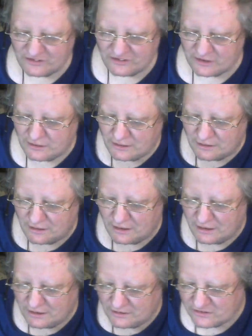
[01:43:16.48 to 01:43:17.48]

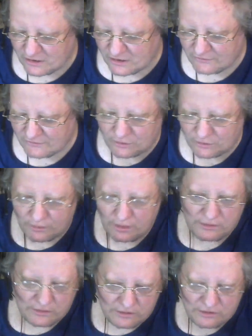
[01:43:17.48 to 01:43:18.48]
and stuff. So
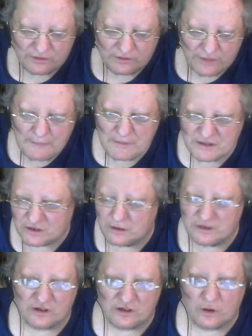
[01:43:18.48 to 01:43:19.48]
to them, it's
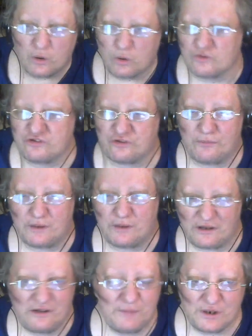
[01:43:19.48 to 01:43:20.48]
a wholesome
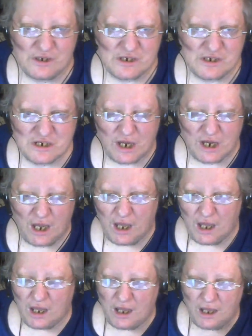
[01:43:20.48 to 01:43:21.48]
image.
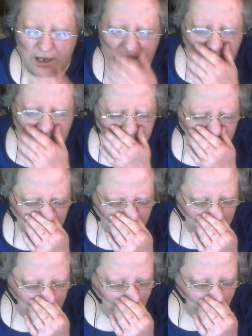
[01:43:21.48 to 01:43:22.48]
And I think
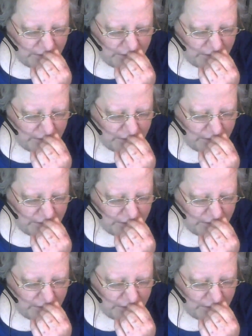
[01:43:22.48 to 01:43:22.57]
someone brought